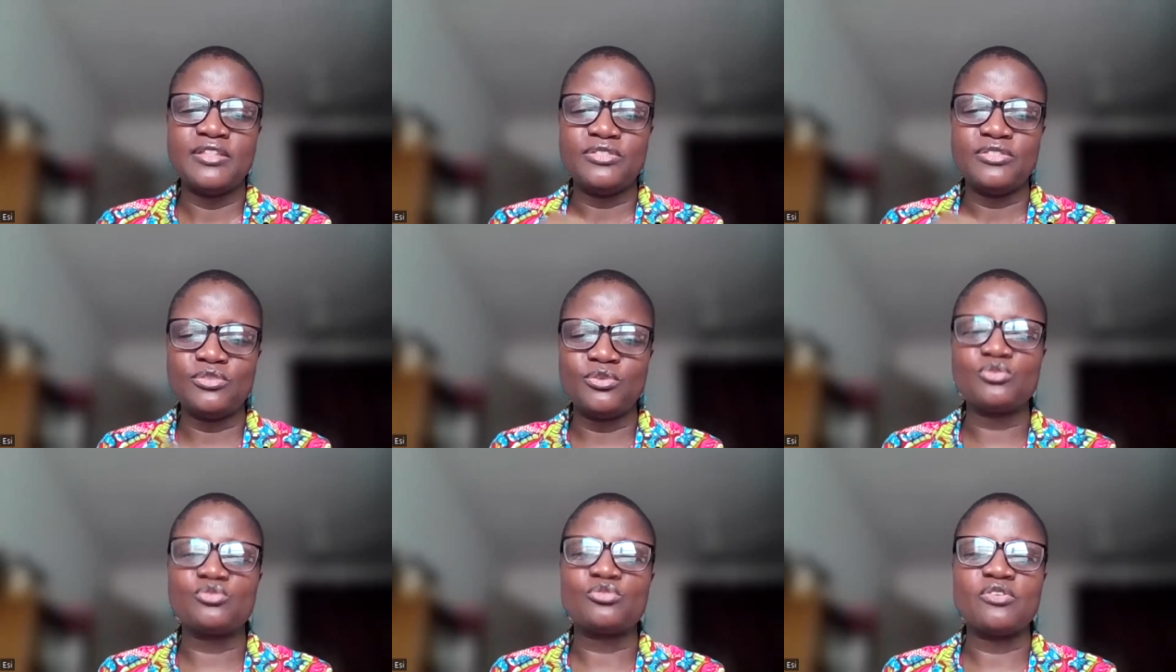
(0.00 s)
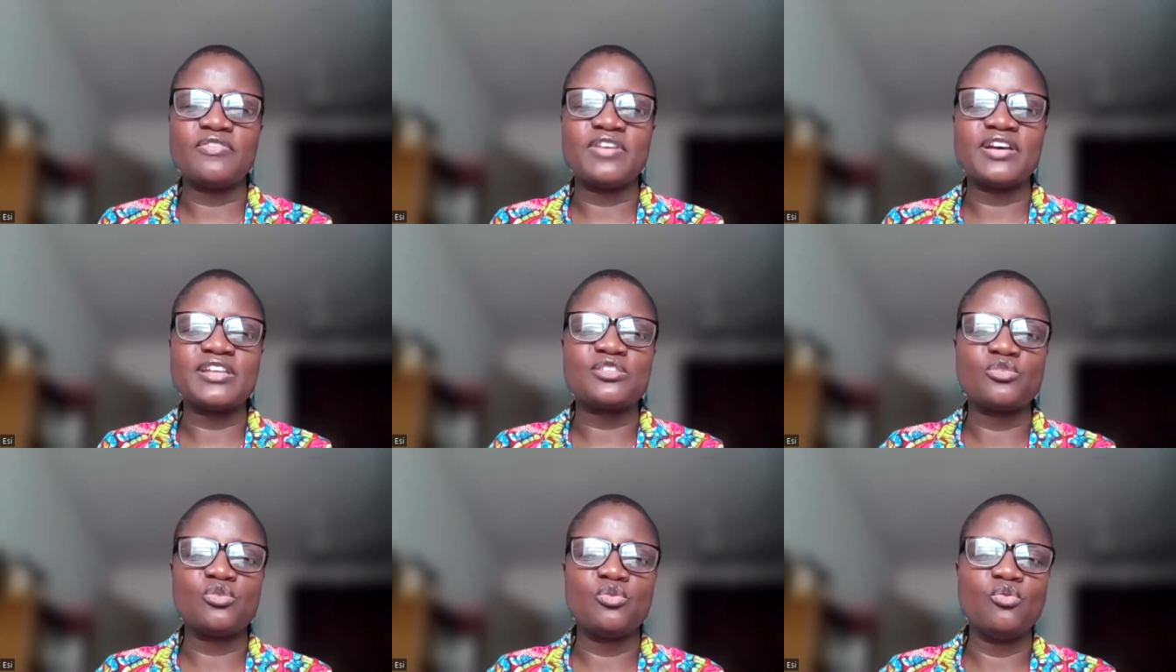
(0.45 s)
those of
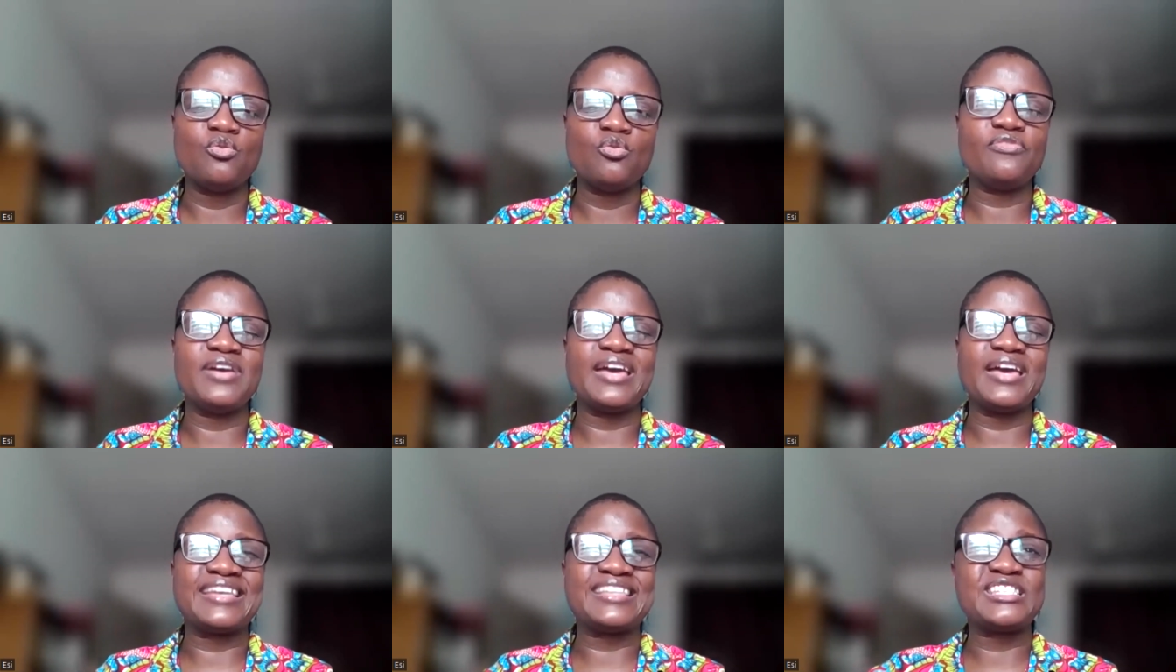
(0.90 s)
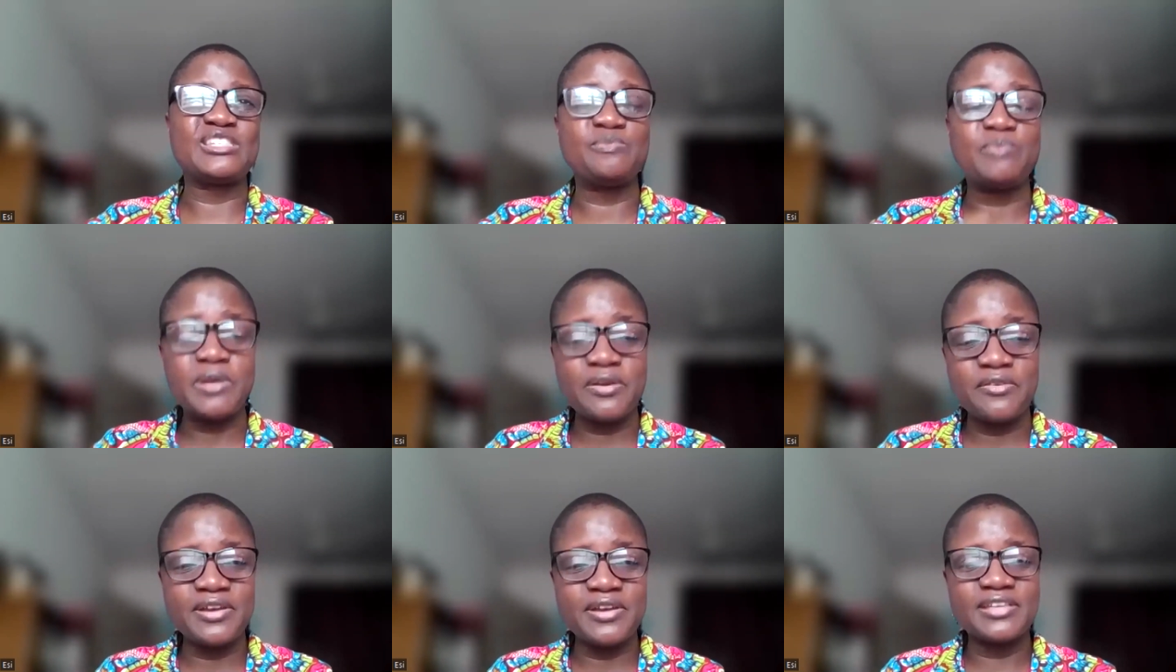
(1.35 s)
us who've
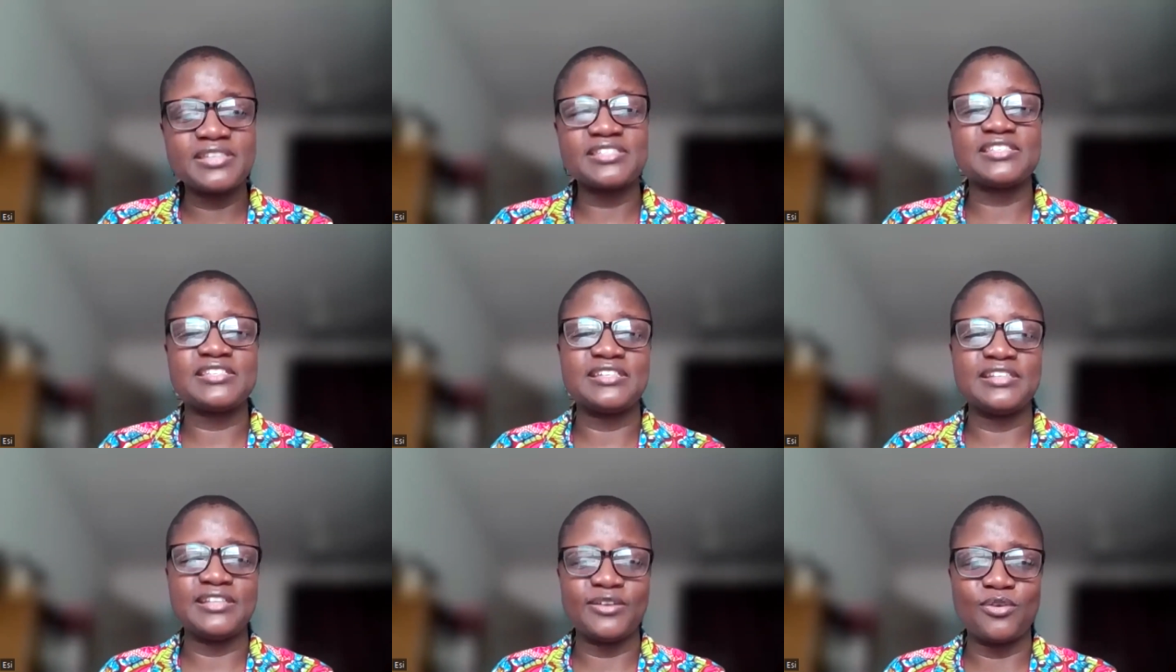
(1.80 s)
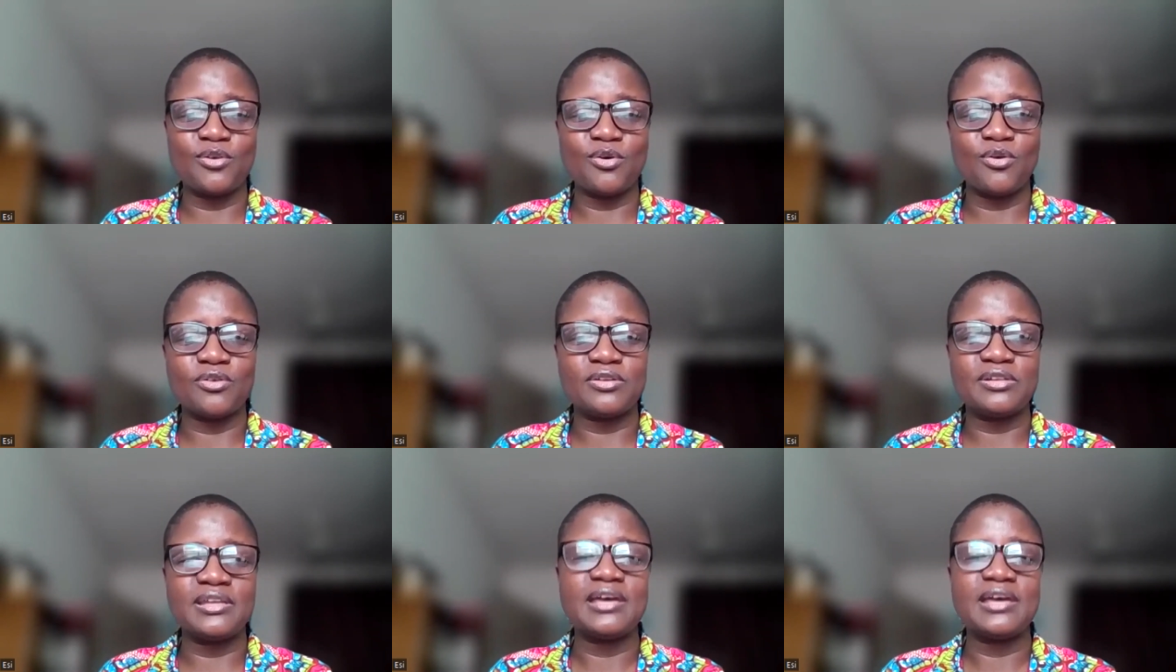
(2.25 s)
experienced
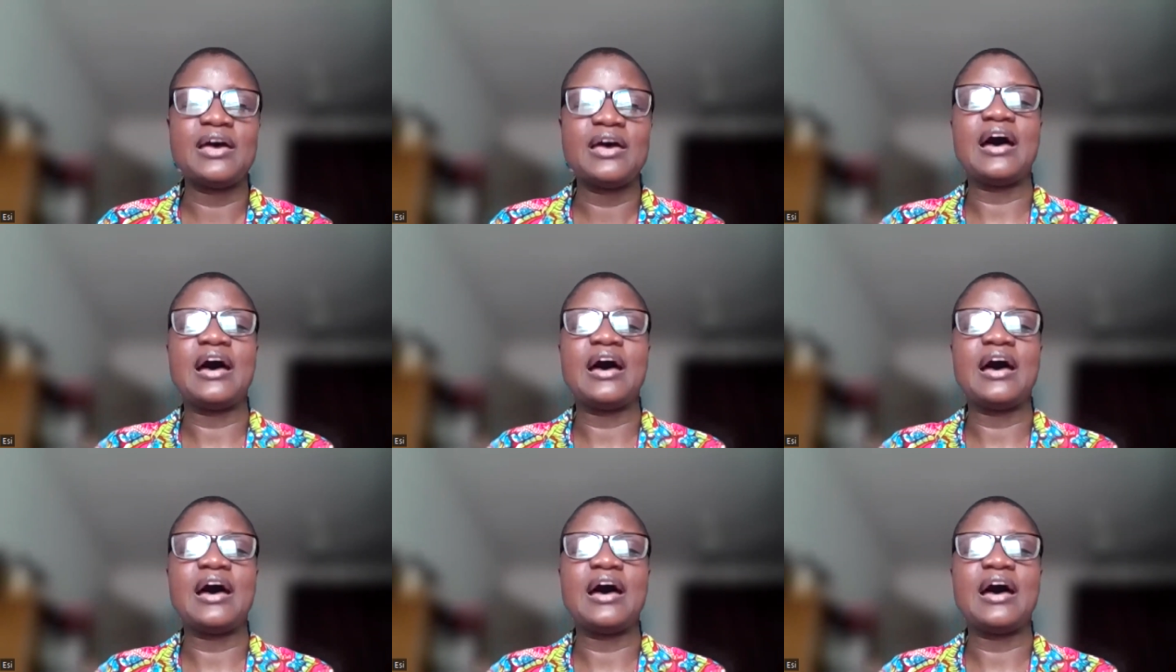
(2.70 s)
legon